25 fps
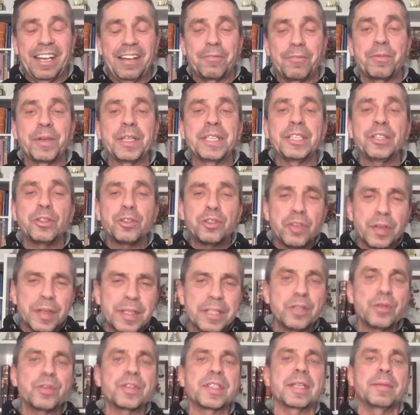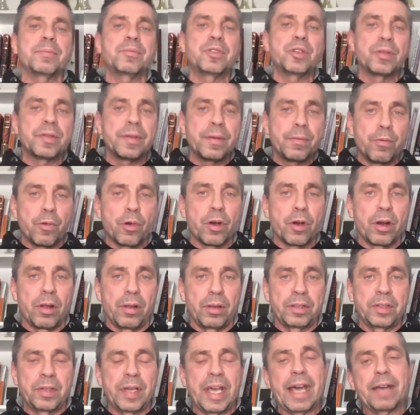when you introduce him to the
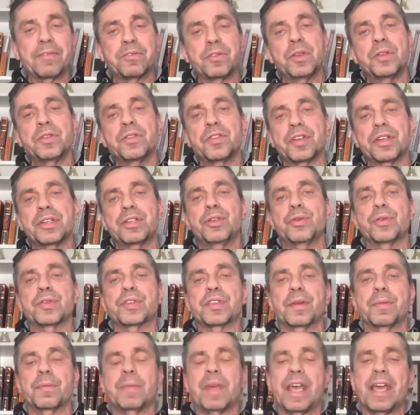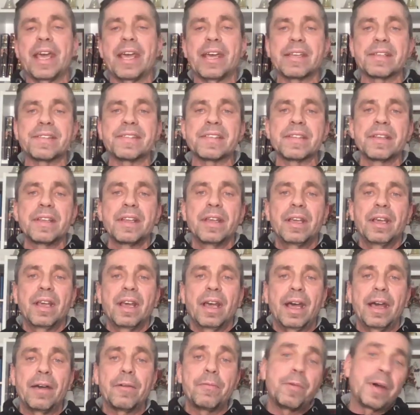world, you have to introduce him as
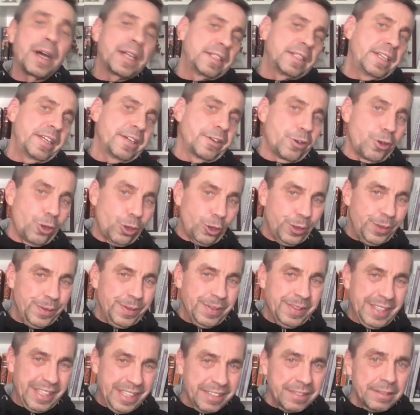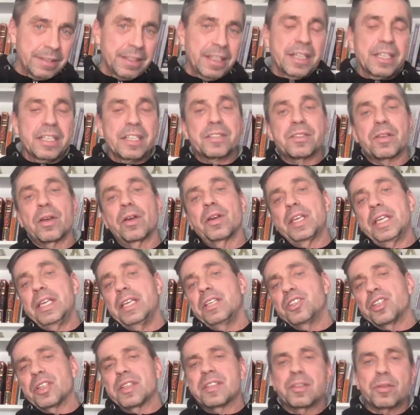a 1 year old. Yeah. So he
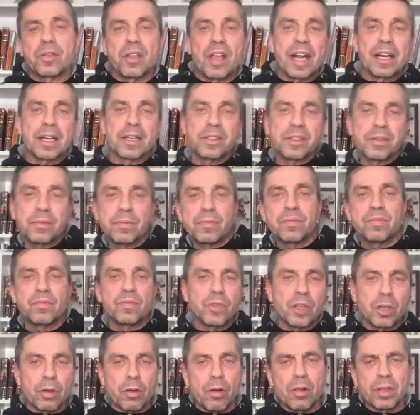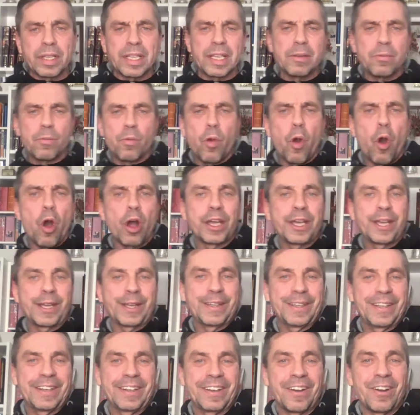just started crawling and walking,
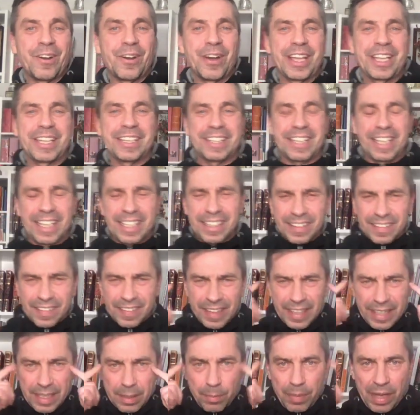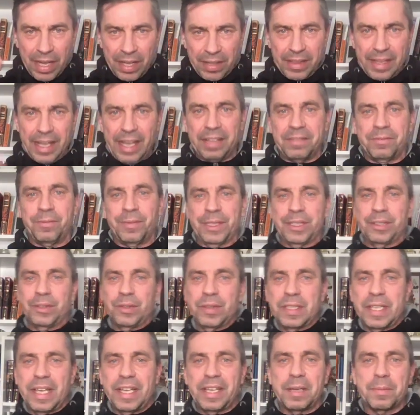and think about that when you
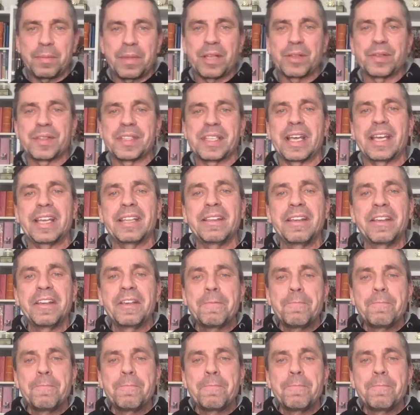take him outside,